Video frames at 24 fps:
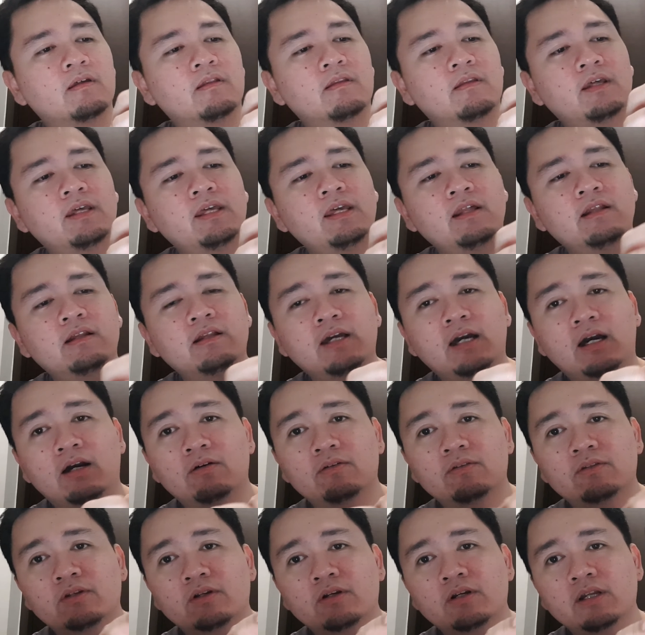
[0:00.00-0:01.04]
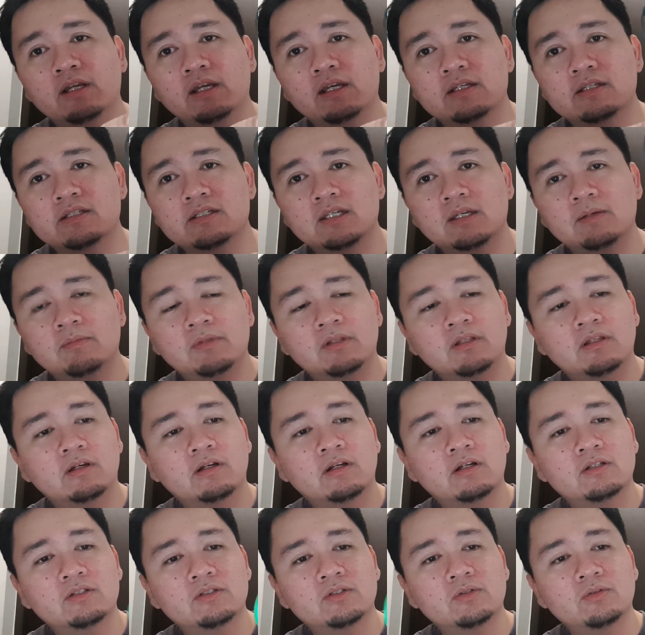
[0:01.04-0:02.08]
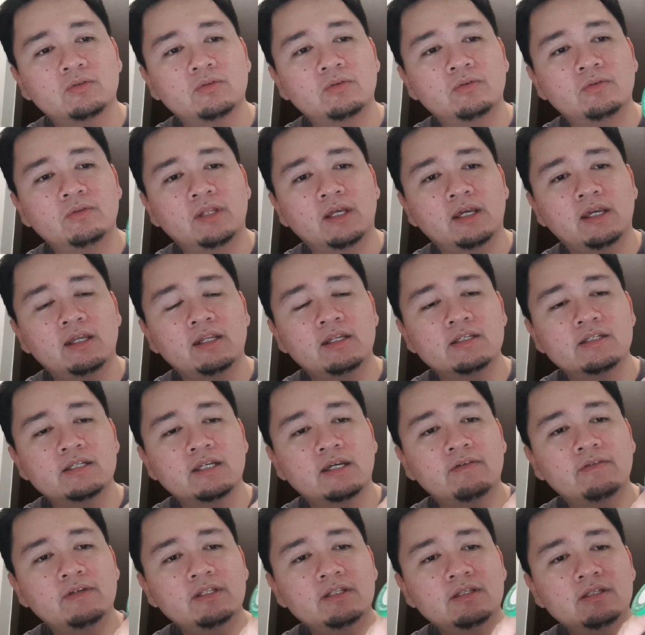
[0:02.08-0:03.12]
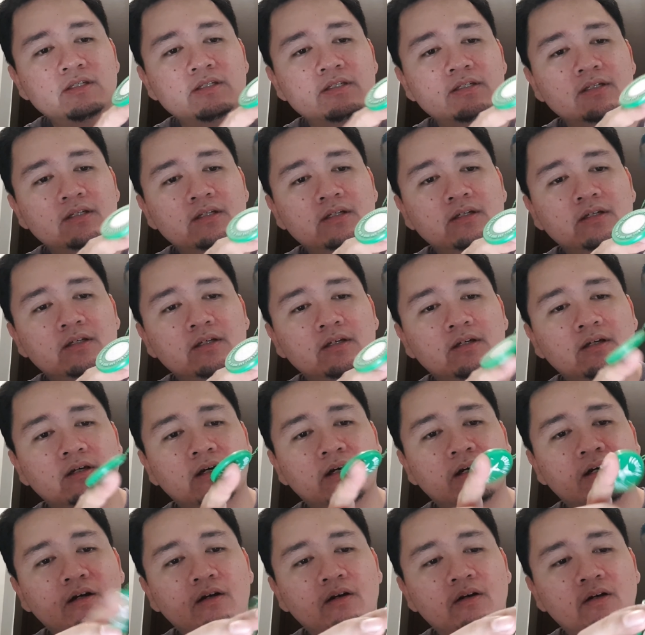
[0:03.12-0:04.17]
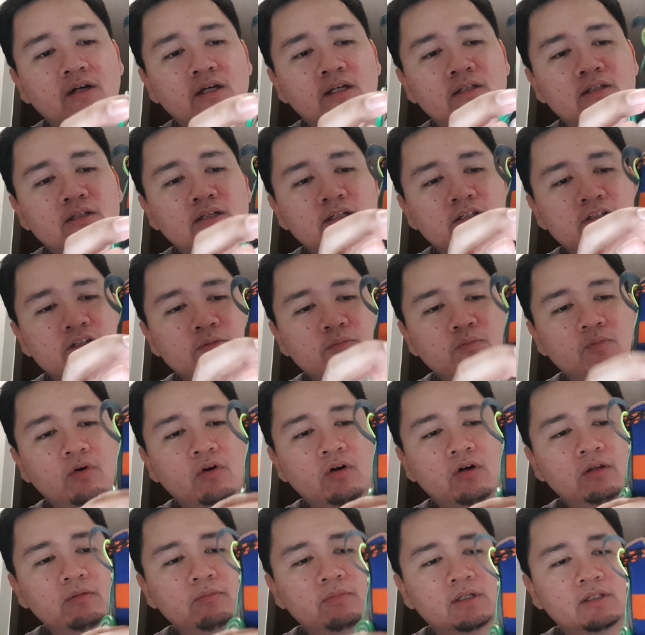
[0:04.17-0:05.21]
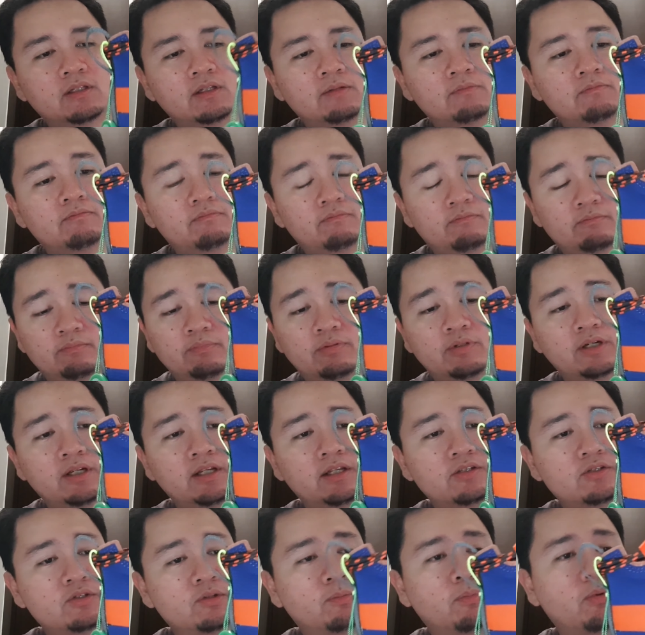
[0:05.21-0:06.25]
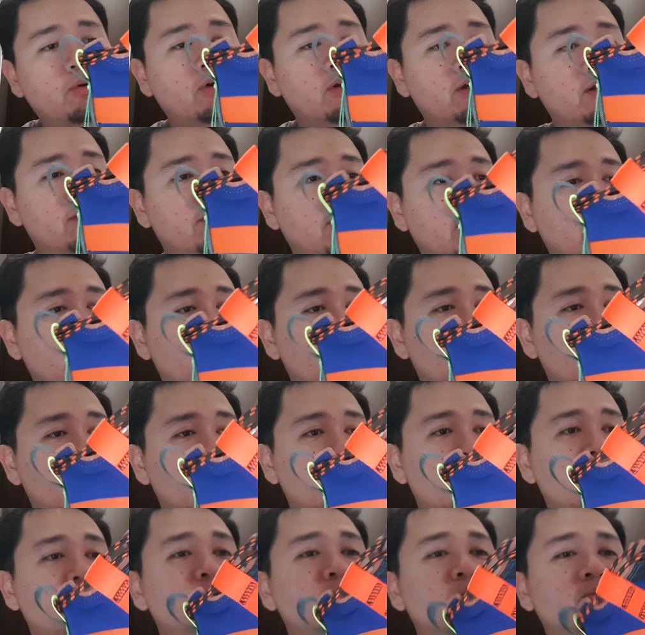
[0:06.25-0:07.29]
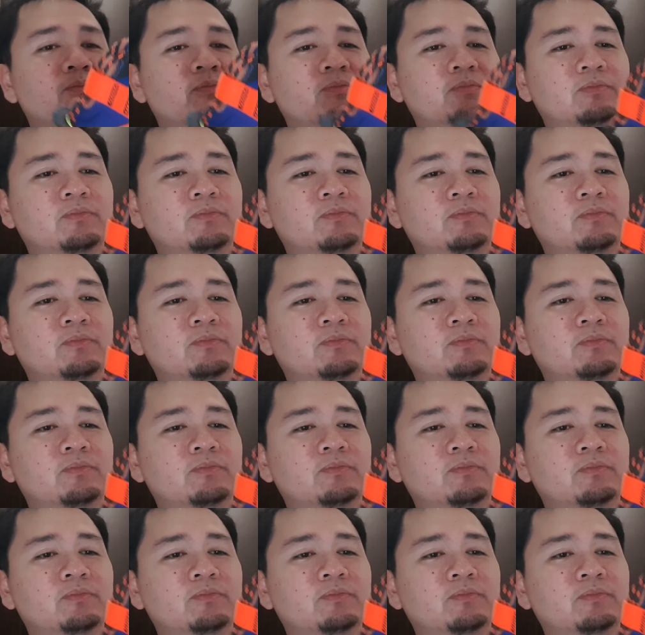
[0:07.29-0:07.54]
The heel counter is similar to the 87s. It's small, but pretty supportive, I would presume.